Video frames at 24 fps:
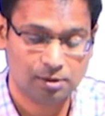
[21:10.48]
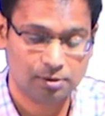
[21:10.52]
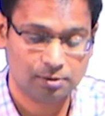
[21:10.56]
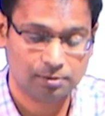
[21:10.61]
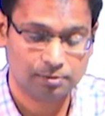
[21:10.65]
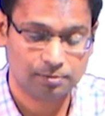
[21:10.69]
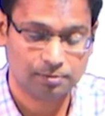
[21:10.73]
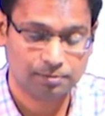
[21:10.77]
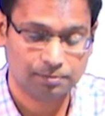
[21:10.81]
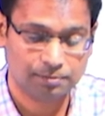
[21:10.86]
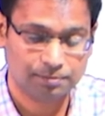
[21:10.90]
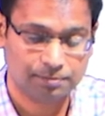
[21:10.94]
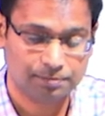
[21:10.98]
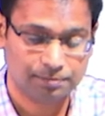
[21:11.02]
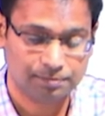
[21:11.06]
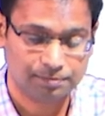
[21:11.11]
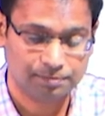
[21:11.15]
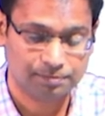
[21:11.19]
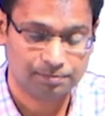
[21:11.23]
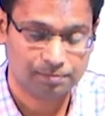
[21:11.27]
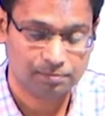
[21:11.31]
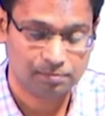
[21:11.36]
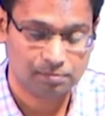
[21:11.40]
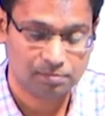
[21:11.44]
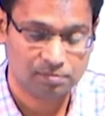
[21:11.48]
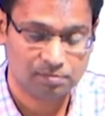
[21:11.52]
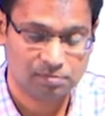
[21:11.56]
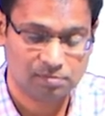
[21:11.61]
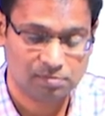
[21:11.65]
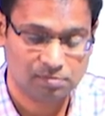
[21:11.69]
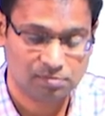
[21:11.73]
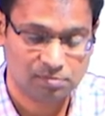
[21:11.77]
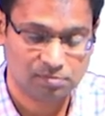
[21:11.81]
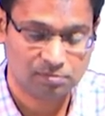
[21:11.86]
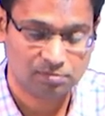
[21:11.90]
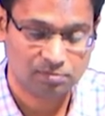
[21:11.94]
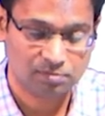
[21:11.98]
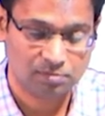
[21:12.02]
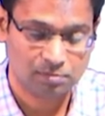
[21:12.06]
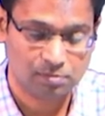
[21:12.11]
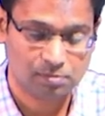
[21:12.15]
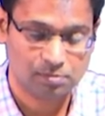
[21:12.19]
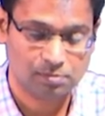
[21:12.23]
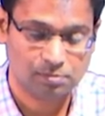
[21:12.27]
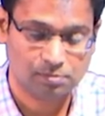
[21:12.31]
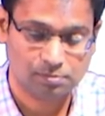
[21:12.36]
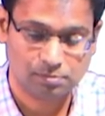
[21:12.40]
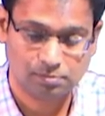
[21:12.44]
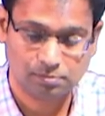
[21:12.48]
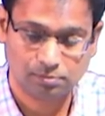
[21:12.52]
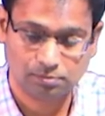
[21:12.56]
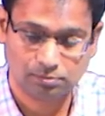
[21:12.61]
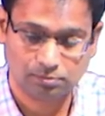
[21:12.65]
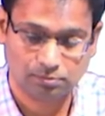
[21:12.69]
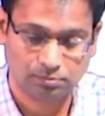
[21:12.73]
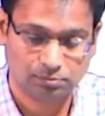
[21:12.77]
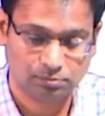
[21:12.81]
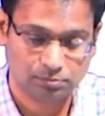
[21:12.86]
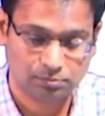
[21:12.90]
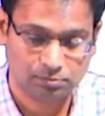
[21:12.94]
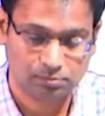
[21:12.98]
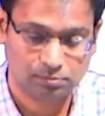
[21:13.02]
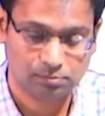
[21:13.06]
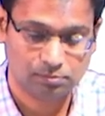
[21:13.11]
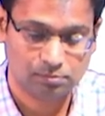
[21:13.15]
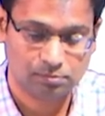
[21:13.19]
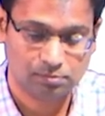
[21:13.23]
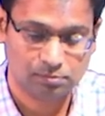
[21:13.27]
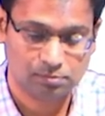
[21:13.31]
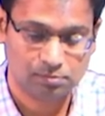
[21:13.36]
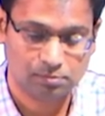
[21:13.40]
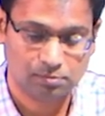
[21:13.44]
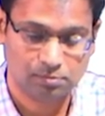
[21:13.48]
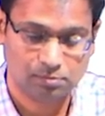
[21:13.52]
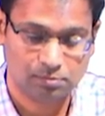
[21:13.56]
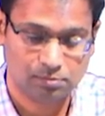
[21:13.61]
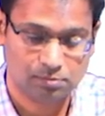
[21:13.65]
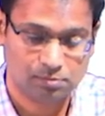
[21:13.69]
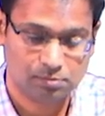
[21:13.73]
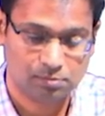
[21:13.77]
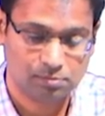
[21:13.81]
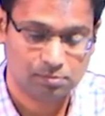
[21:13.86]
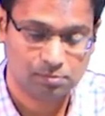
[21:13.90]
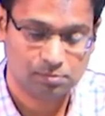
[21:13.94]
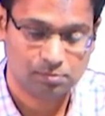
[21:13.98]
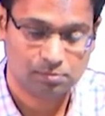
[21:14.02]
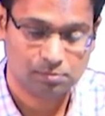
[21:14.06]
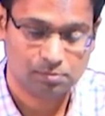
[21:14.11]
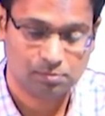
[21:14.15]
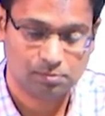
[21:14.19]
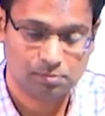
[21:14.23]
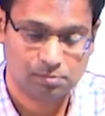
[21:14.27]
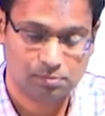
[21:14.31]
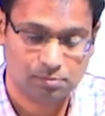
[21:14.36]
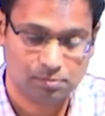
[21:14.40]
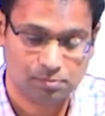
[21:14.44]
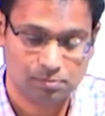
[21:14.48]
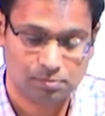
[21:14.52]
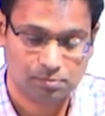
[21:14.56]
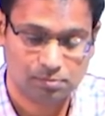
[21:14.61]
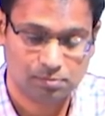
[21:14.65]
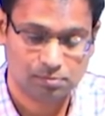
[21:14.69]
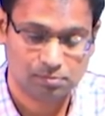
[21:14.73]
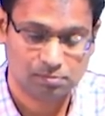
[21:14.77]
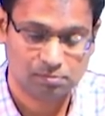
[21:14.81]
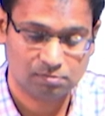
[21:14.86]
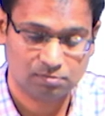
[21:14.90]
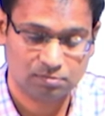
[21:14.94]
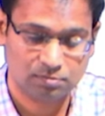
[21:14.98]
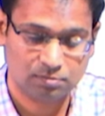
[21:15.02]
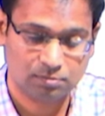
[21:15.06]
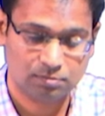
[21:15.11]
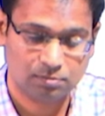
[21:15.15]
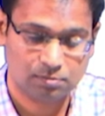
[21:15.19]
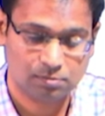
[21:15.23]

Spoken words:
(silence)